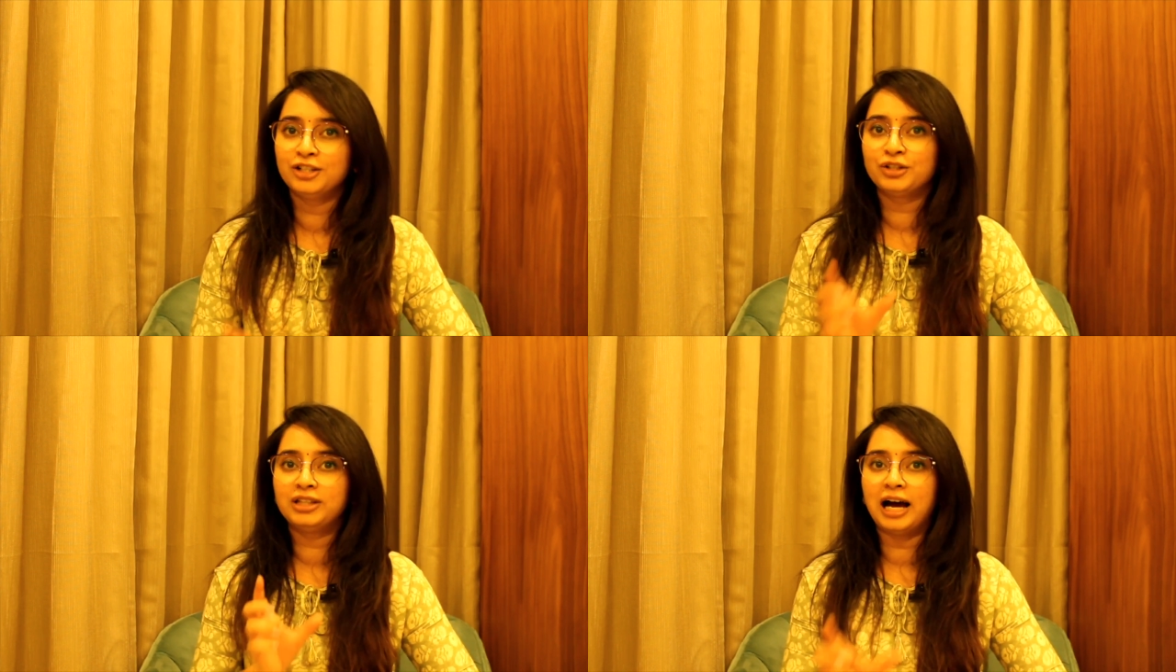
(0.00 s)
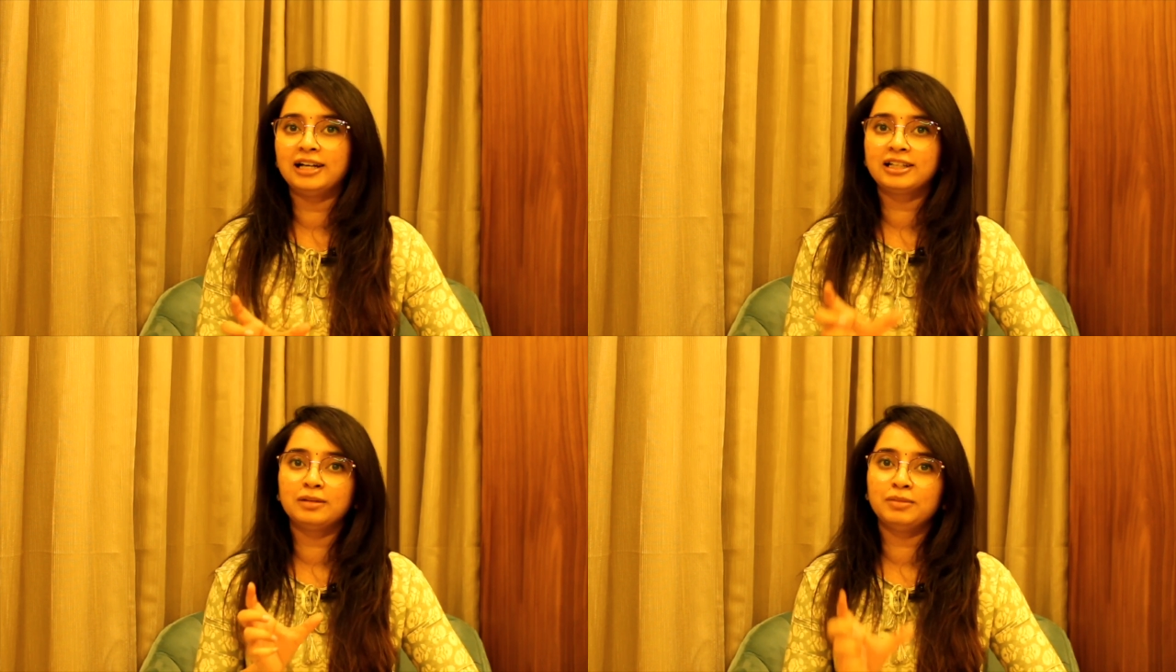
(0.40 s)
so
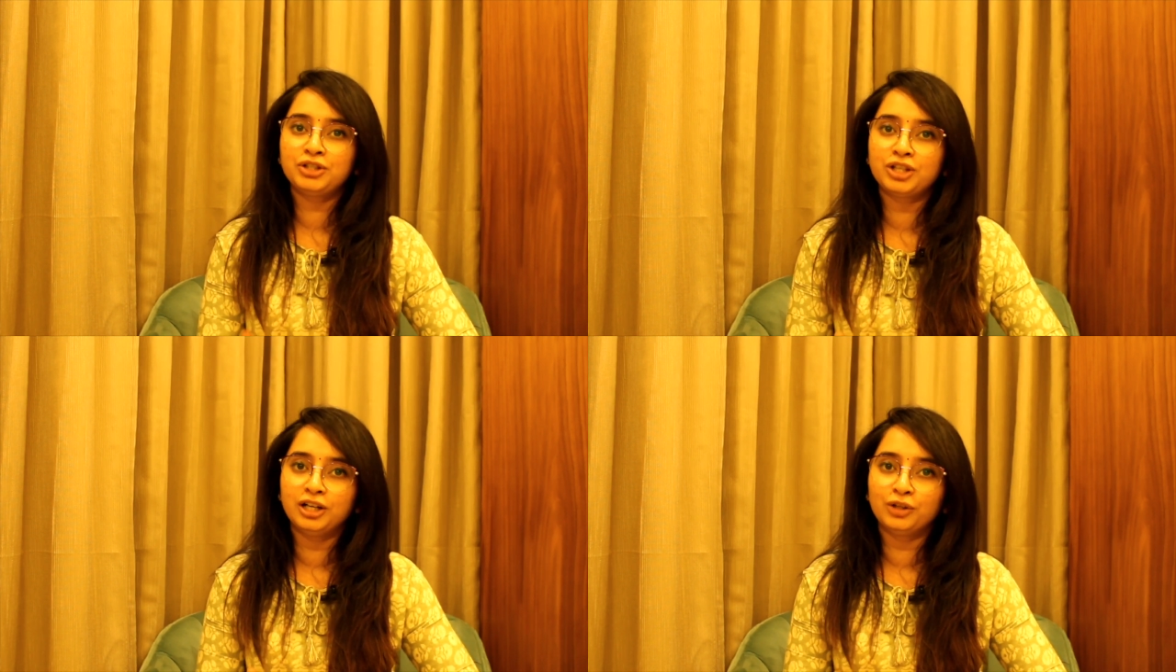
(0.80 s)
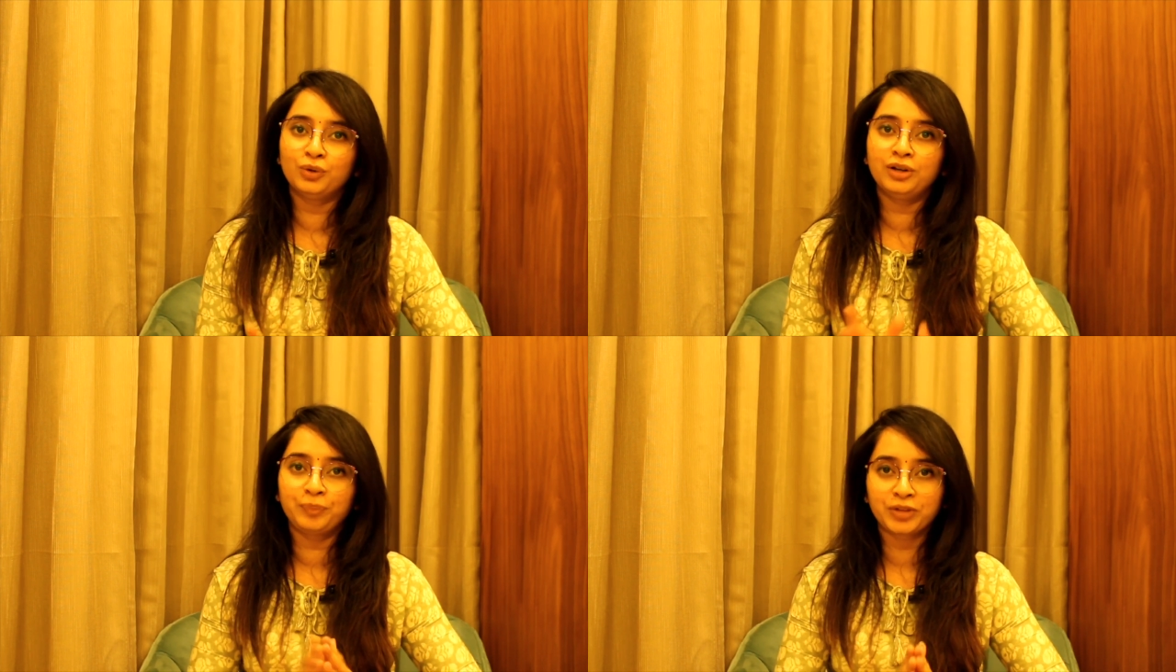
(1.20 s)
that can be
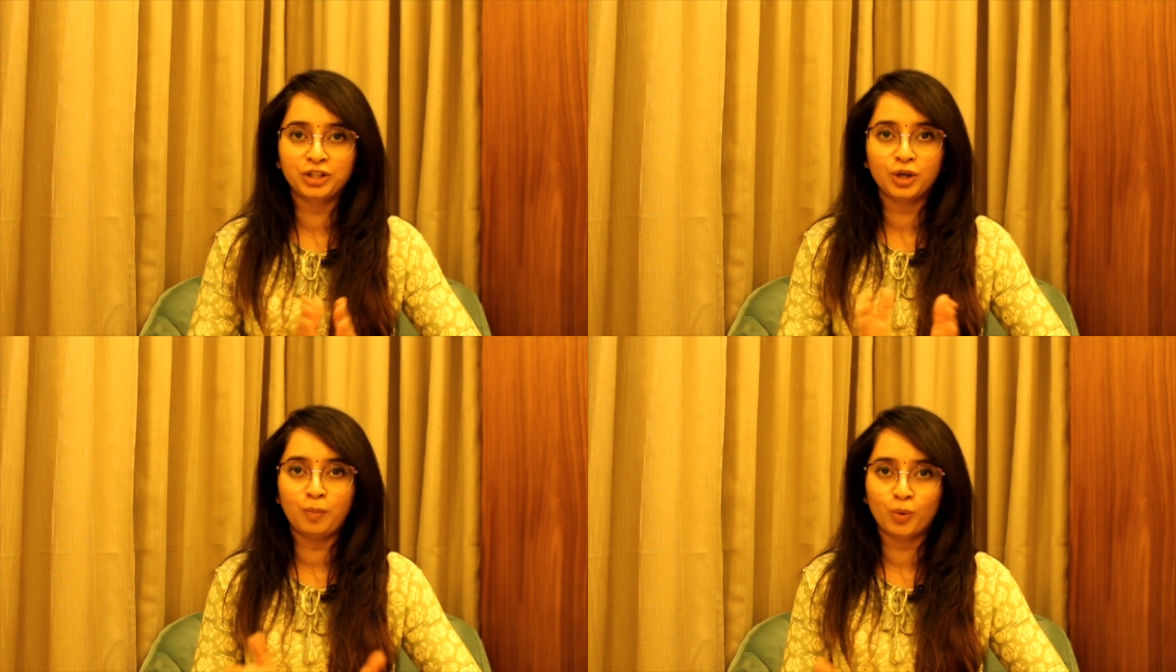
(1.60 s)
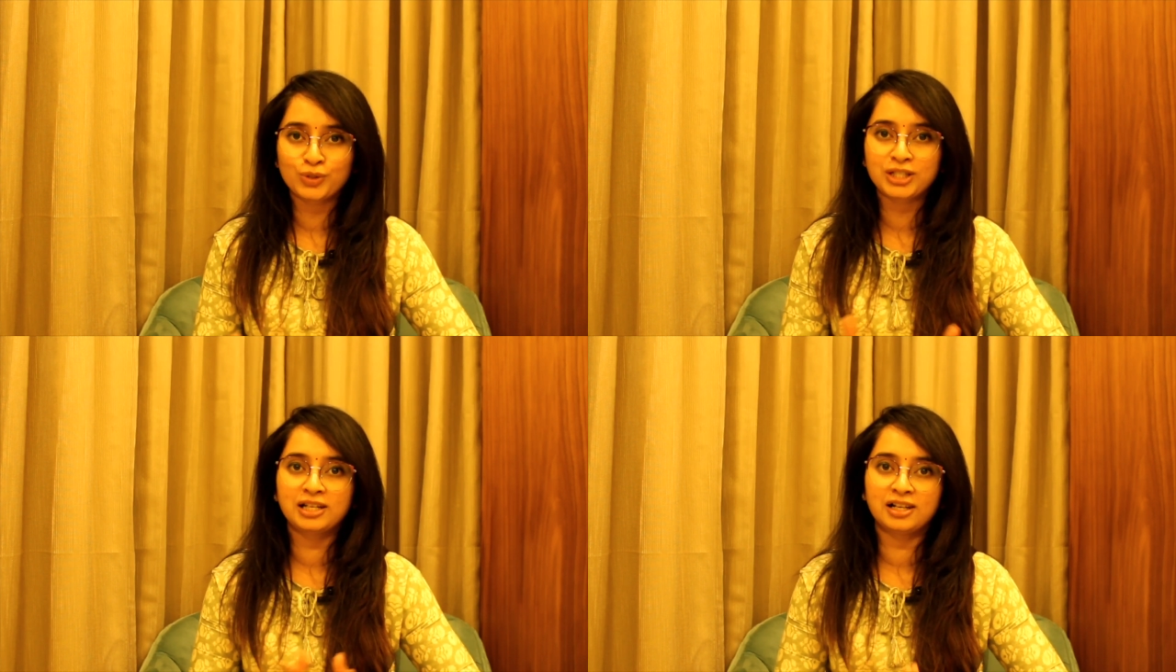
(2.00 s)
scheduled in your
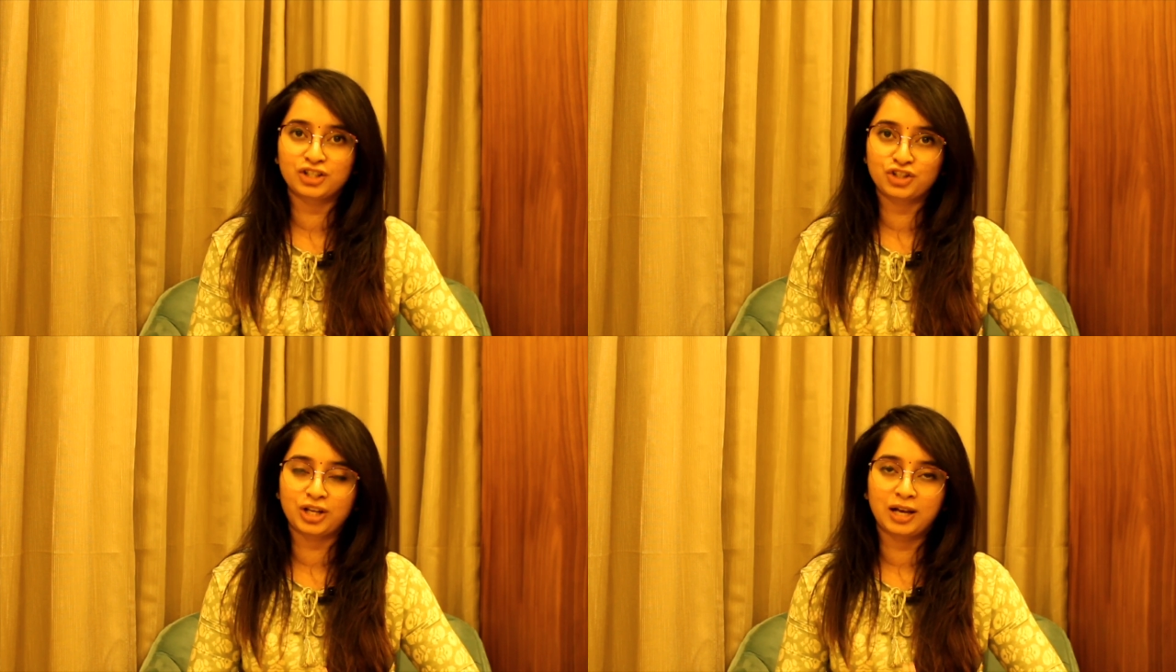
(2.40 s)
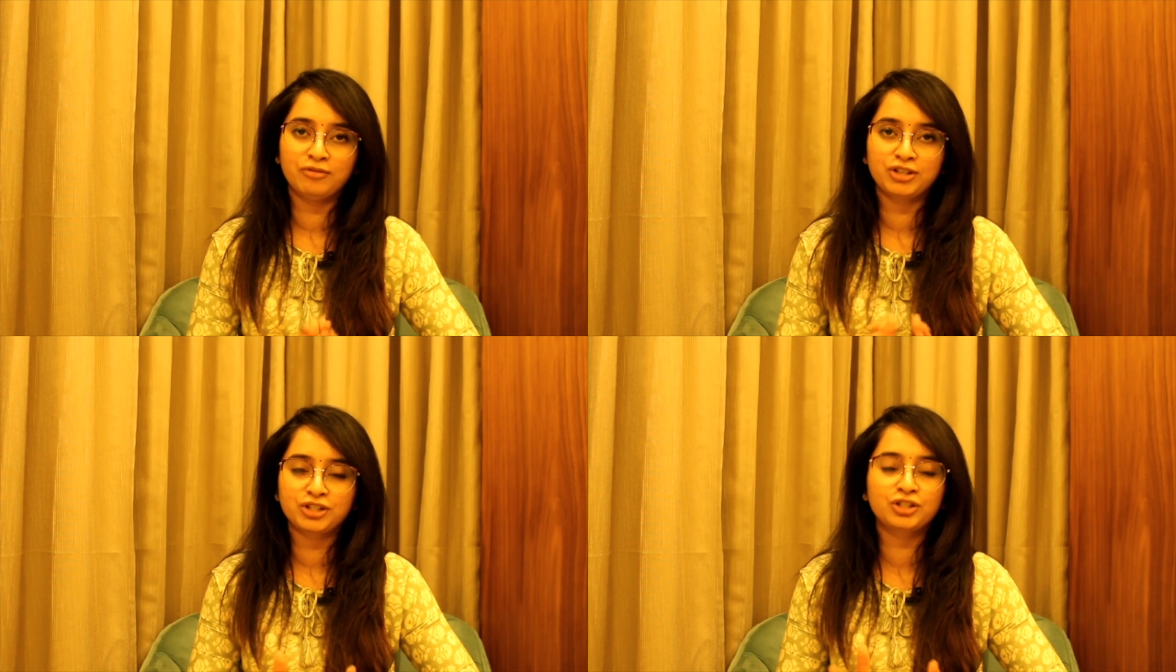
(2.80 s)
post lunch
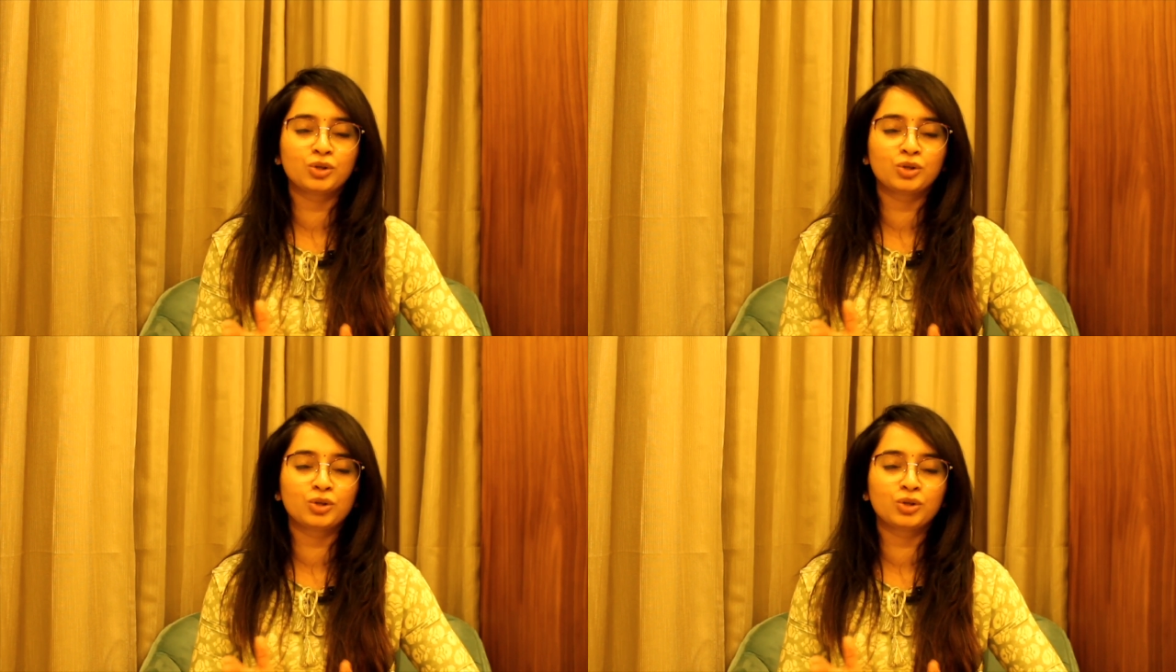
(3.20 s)
time, which is